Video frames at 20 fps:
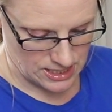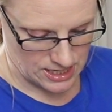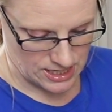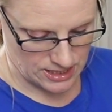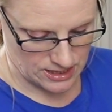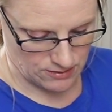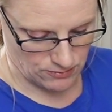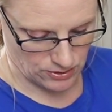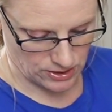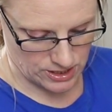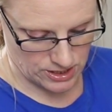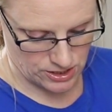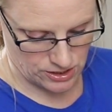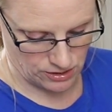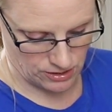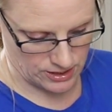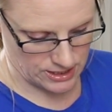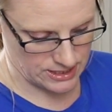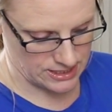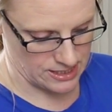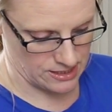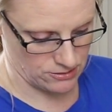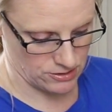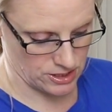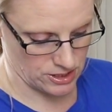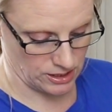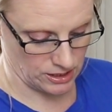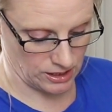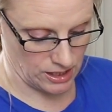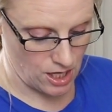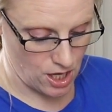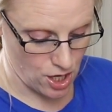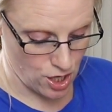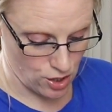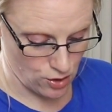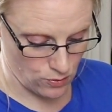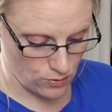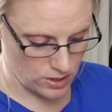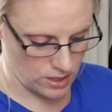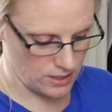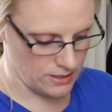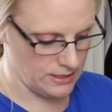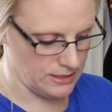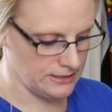And then we're going to turn it down to low,